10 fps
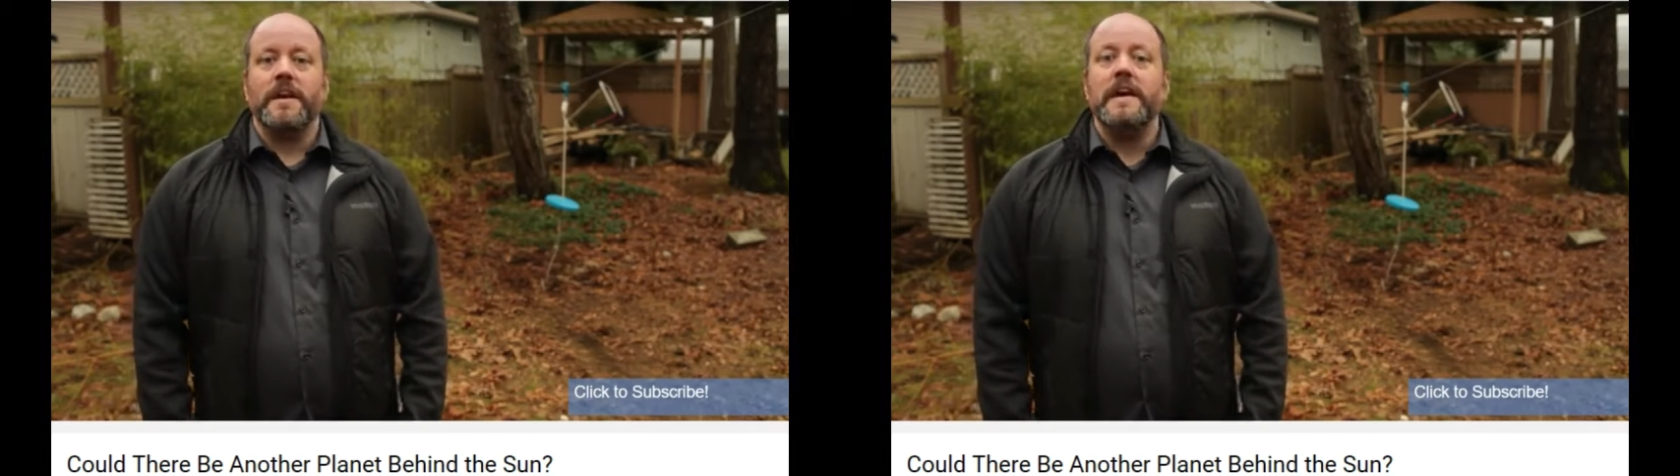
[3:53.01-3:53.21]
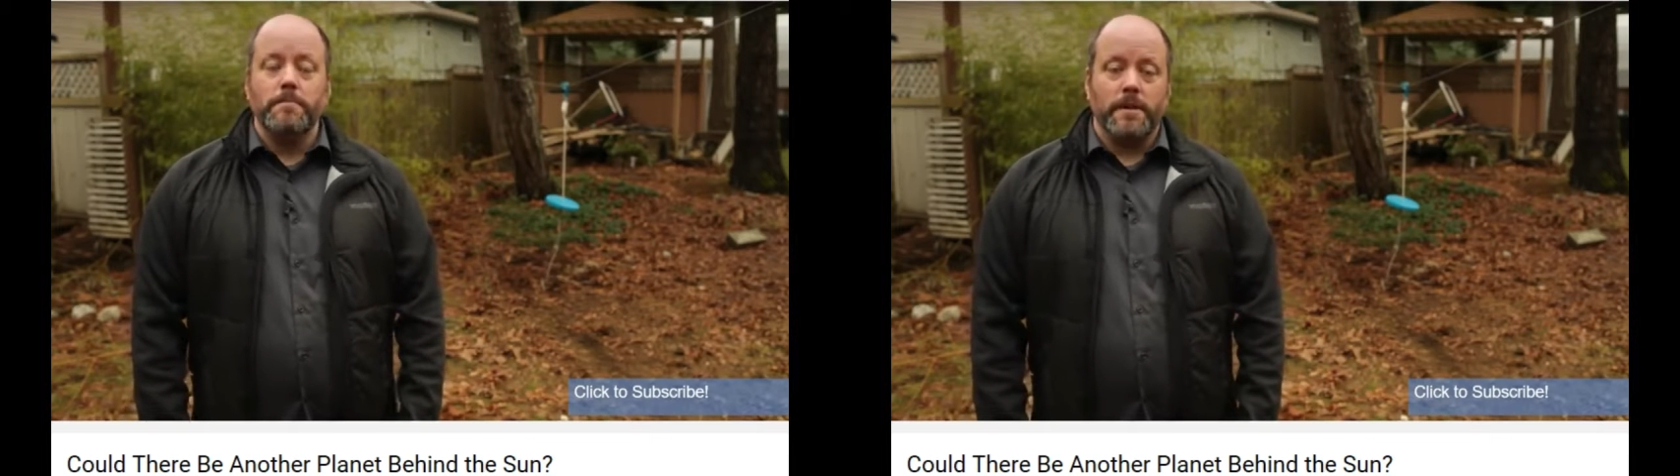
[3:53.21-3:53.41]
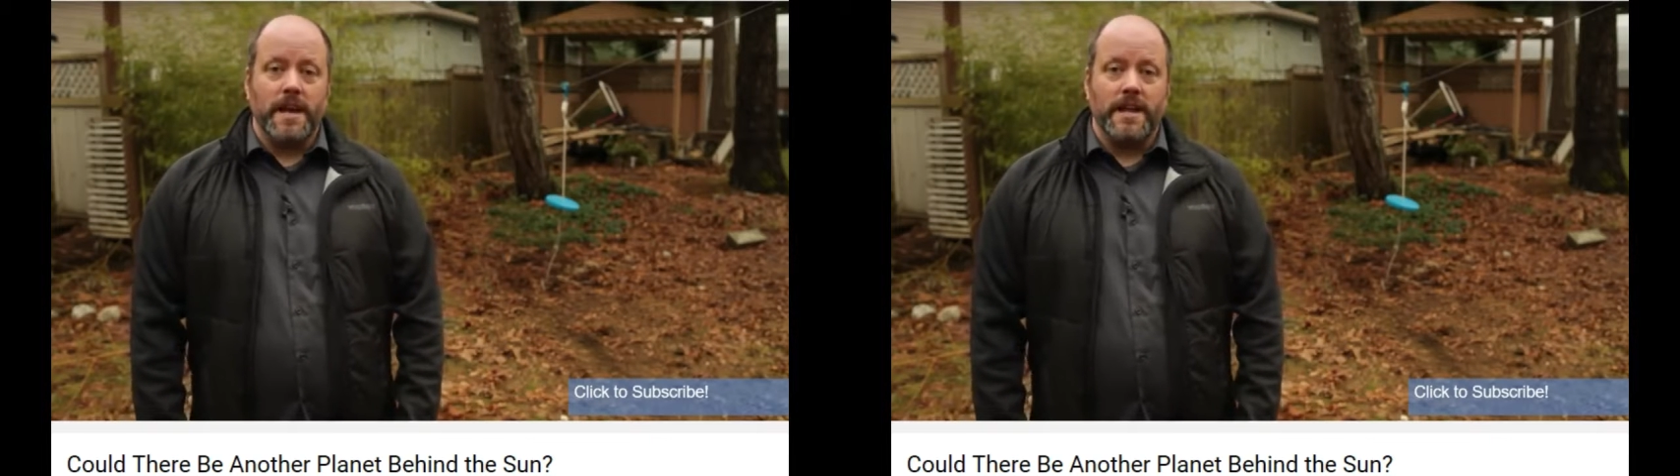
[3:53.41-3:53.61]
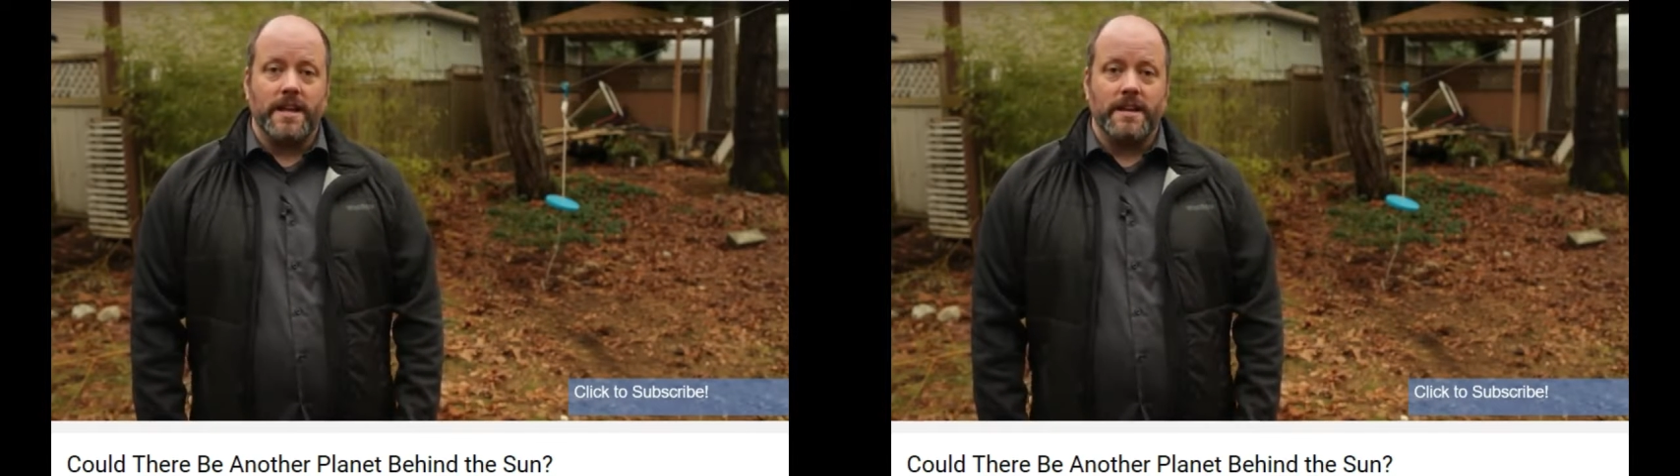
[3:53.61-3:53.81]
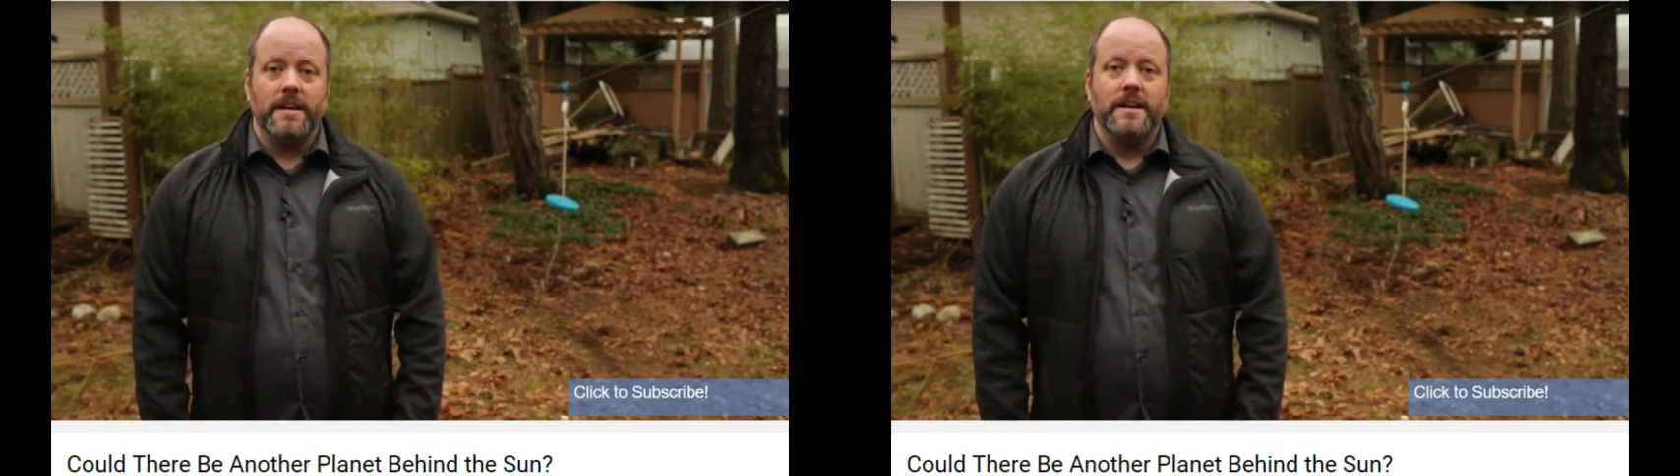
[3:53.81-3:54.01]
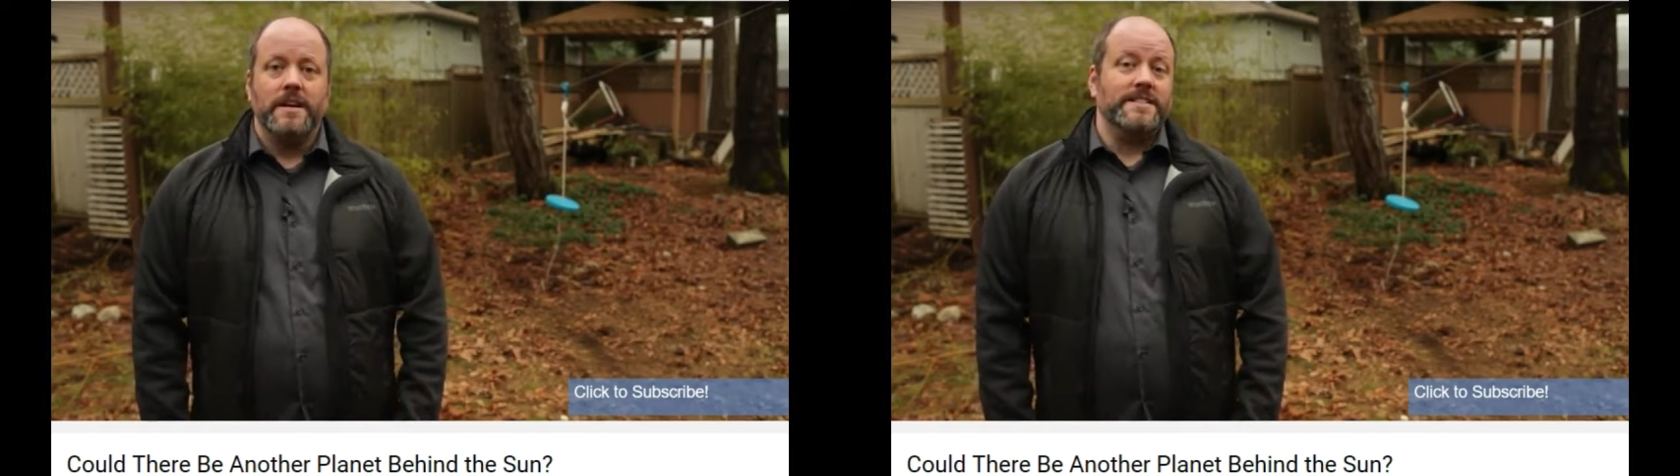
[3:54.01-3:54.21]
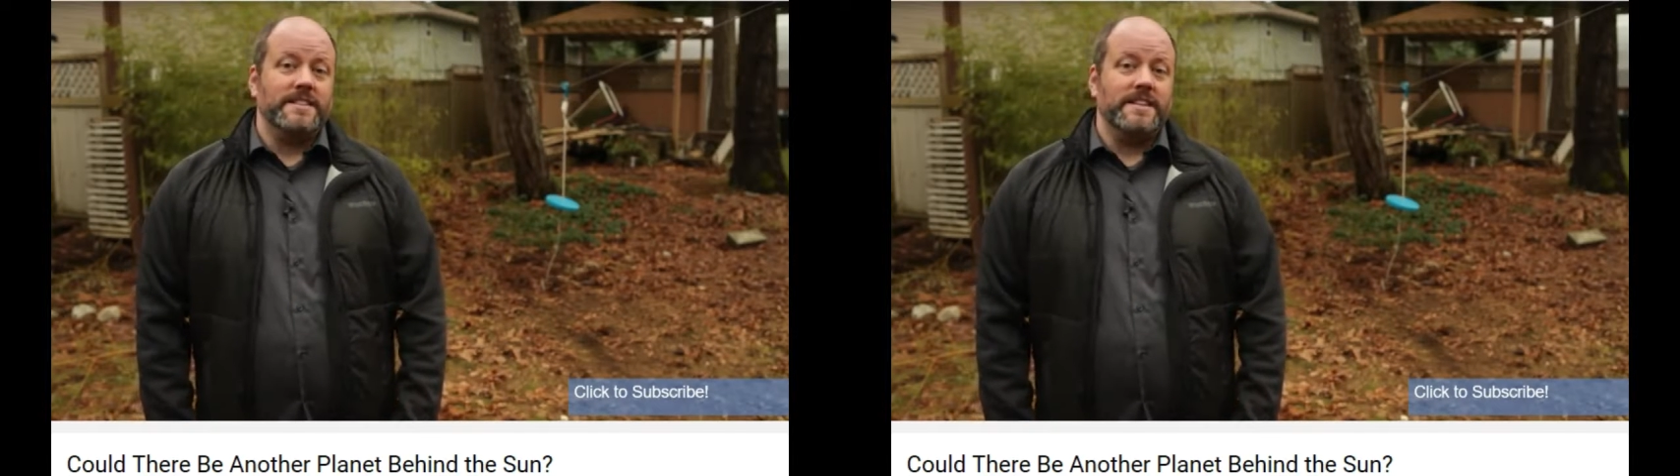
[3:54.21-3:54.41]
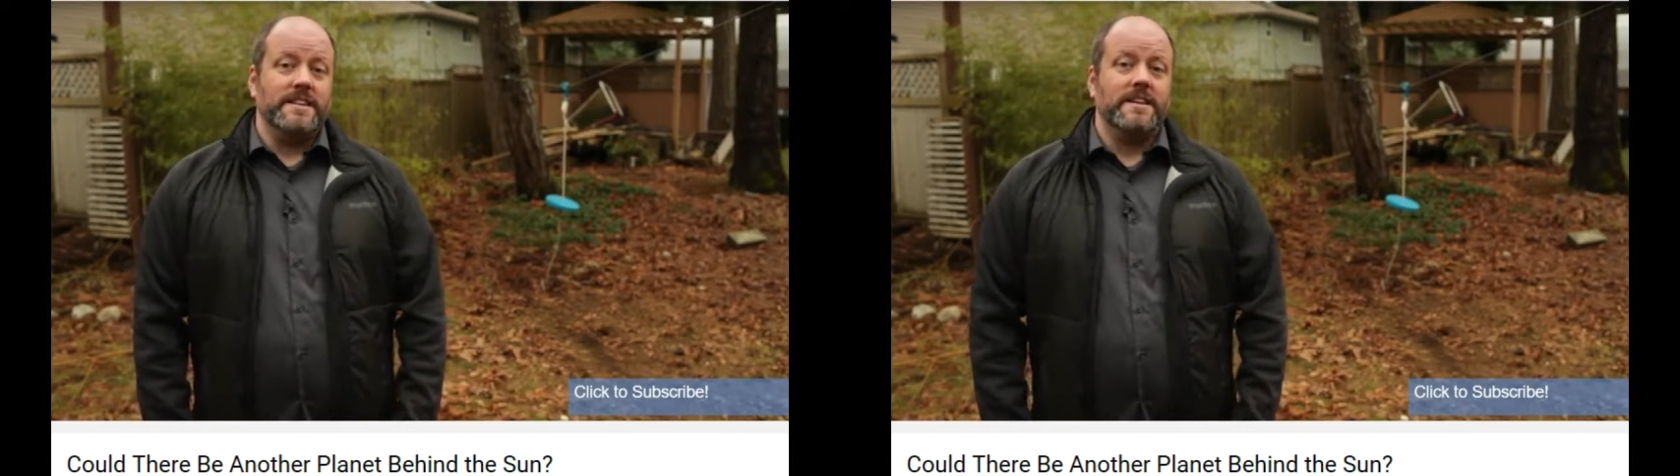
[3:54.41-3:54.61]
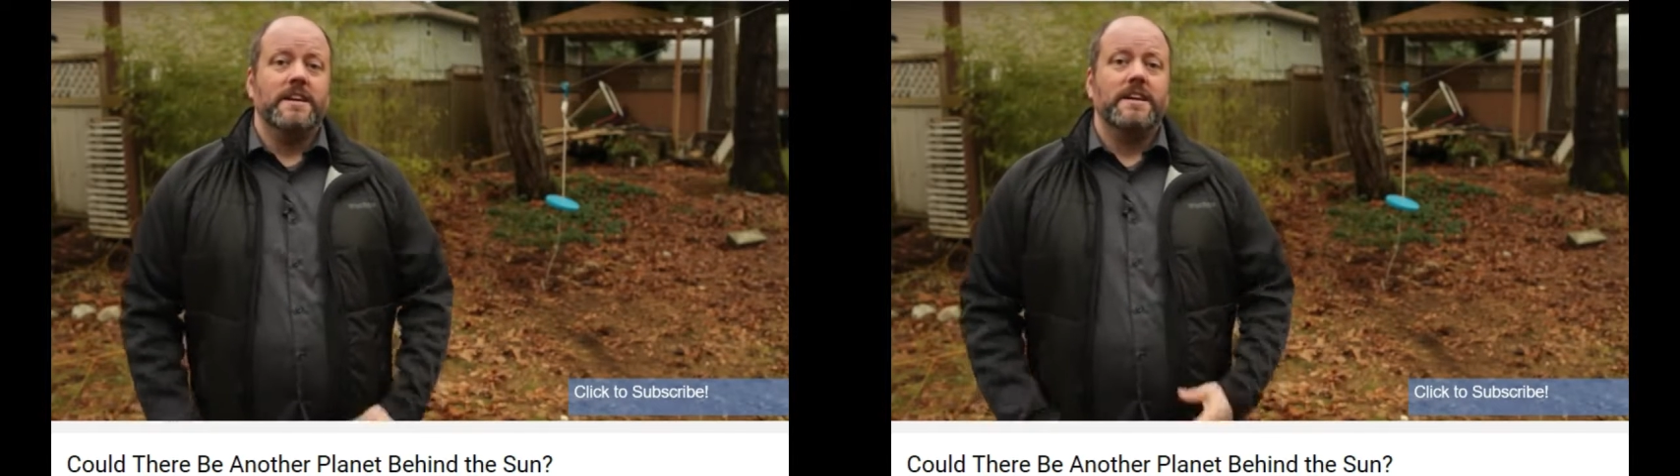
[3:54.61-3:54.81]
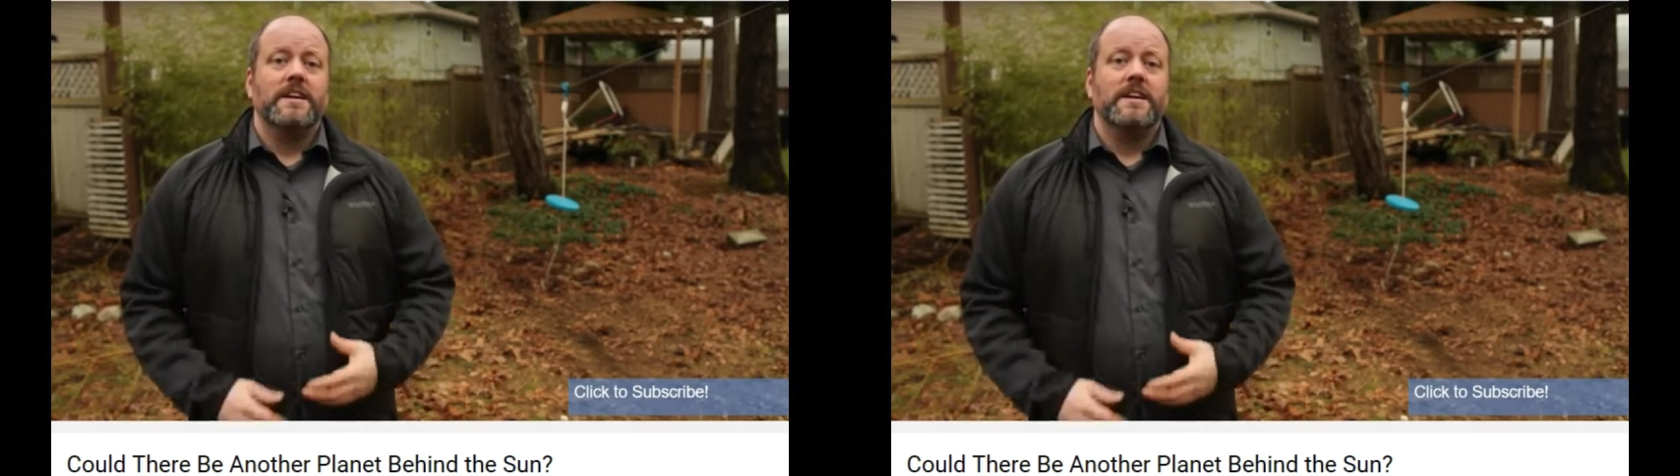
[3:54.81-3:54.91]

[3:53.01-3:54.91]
hidden planet idea